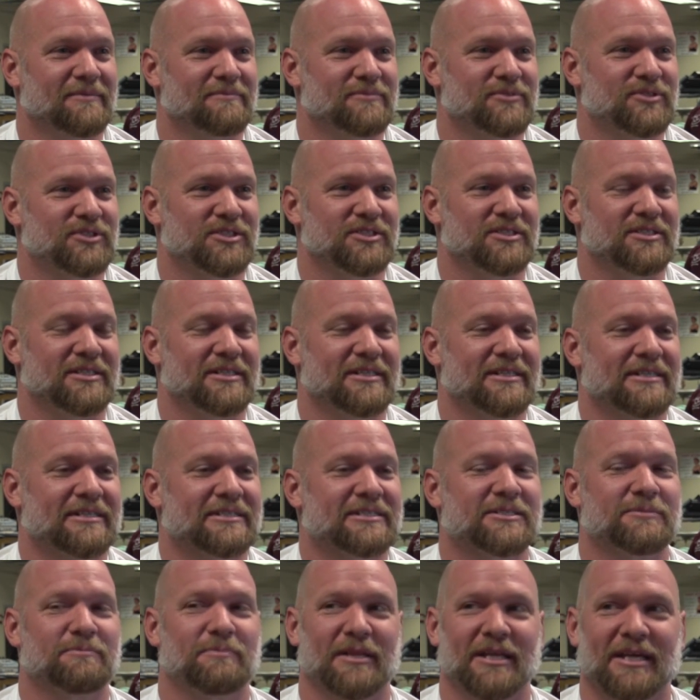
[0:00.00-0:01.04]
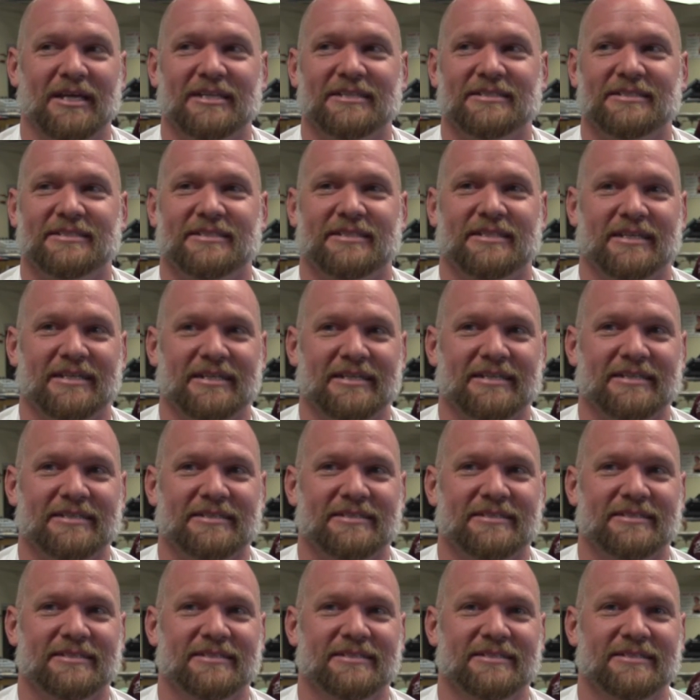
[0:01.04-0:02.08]
She explains
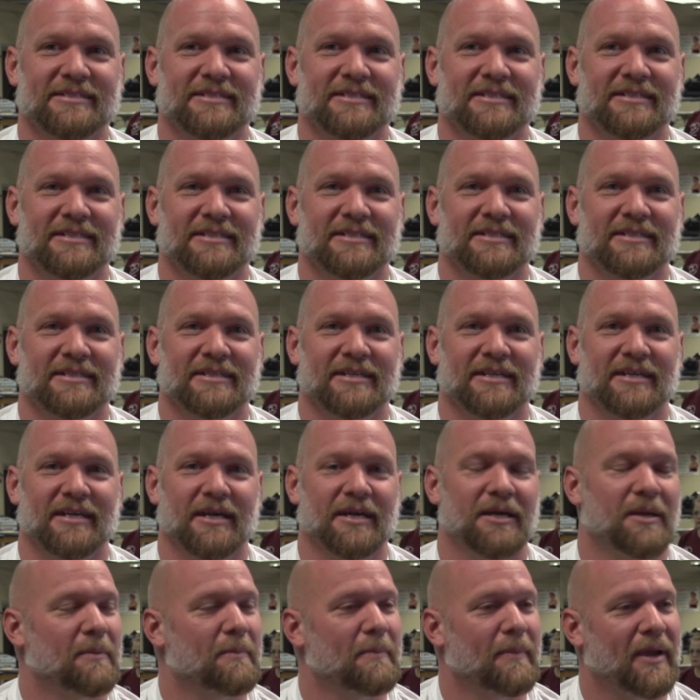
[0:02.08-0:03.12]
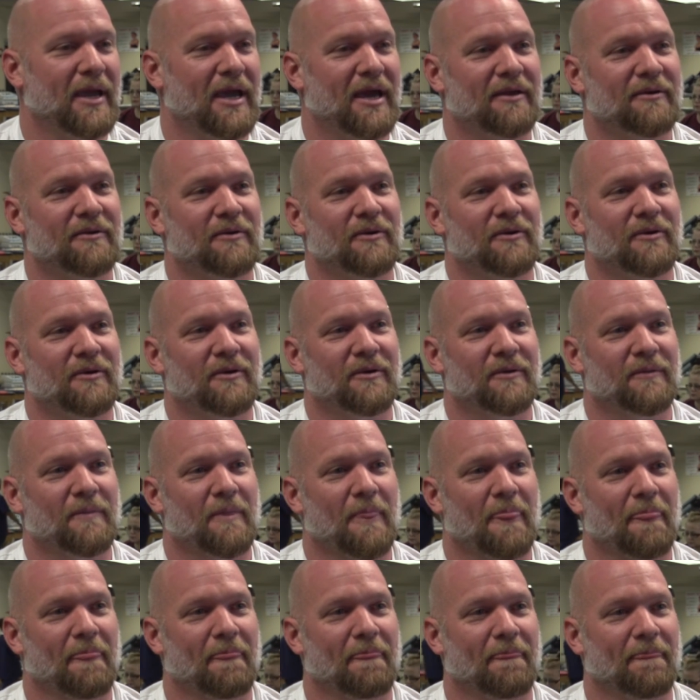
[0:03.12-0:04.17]
things in a manner
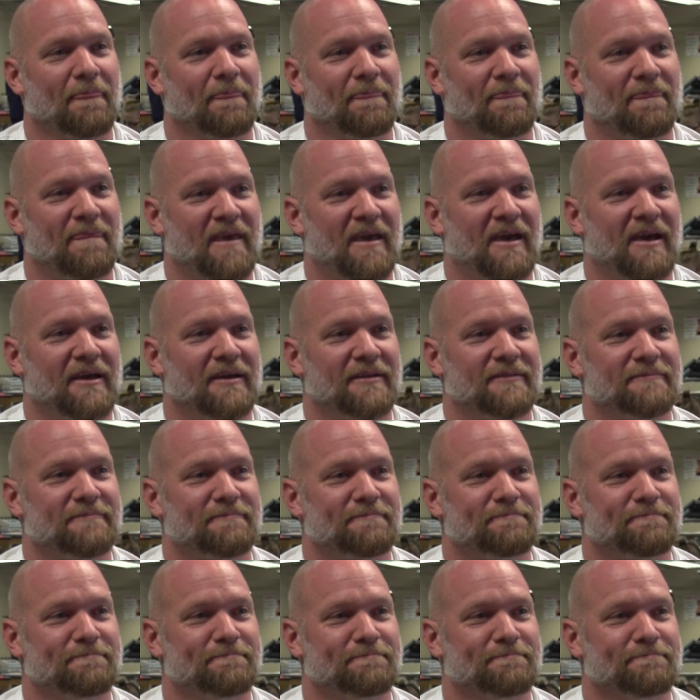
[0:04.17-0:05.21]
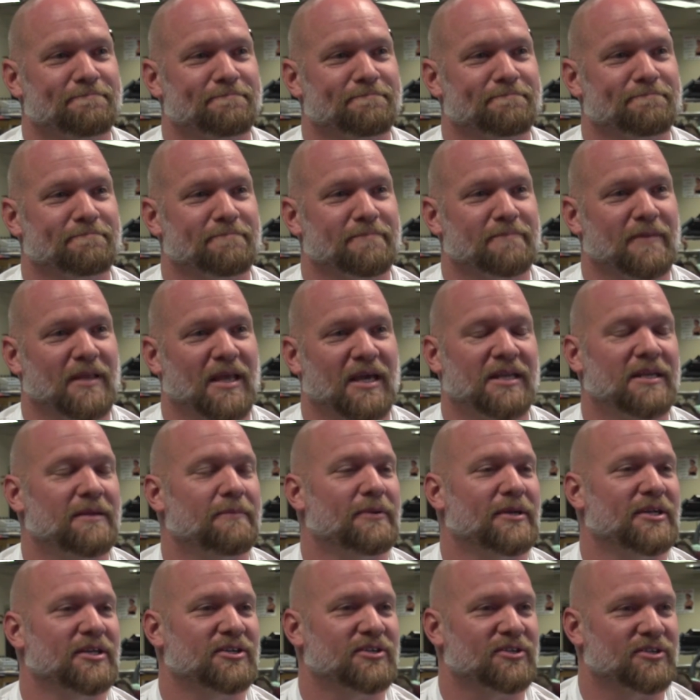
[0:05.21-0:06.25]
that
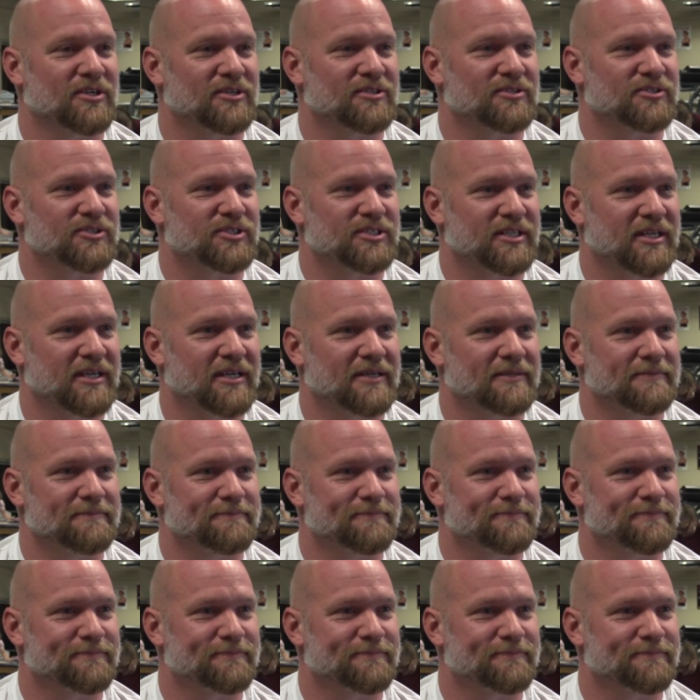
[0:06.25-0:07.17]
anybody could understand.